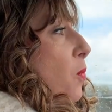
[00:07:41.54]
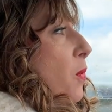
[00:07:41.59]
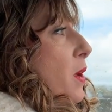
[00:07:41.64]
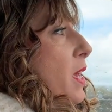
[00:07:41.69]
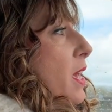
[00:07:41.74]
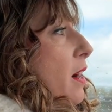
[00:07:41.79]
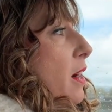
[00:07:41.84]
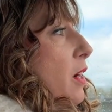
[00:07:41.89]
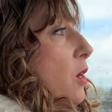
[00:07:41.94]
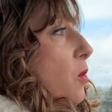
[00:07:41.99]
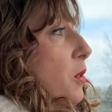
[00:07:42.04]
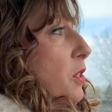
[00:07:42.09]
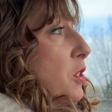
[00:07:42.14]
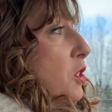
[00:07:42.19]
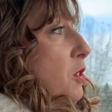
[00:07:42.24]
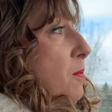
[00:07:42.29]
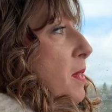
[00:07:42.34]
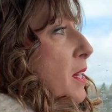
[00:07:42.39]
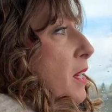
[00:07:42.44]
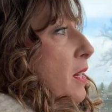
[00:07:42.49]
we are
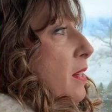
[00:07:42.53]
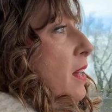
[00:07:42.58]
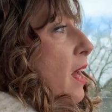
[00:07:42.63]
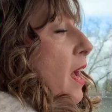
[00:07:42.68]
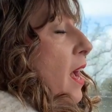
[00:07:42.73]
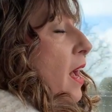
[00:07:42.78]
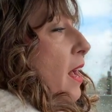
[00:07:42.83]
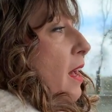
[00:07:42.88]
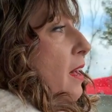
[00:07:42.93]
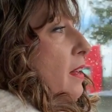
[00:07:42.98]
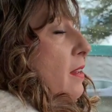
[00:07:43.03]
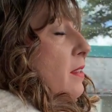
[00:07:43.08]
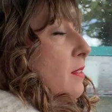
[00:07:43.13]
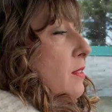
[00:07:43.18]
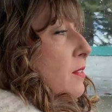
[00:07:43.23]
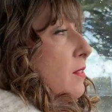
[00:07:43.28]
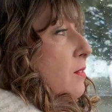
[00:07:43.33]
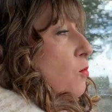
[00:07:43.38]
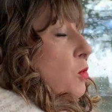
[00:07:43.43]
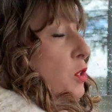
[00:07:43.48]
going to be,
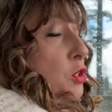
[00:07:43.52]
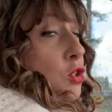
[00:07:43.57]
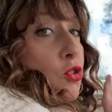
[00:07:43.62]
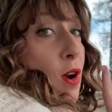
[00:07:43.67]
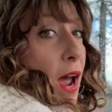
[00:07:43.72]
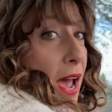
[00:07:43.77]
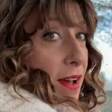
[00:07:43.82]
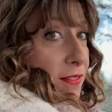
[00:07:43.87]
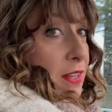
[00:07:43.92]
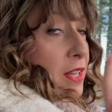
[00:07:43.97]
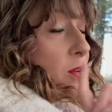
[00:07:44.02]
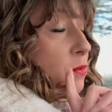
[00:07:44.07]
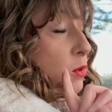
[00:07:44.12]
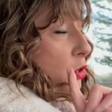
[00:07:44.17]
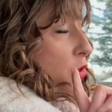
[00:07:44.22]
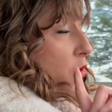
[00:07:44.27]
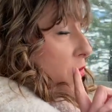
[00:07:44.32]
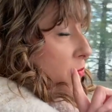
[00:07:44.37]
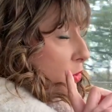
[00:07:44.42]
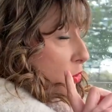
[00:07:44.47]

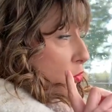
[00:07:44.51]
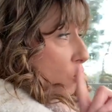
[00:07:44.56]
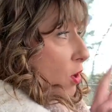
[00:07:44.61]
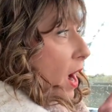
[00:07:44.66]
we're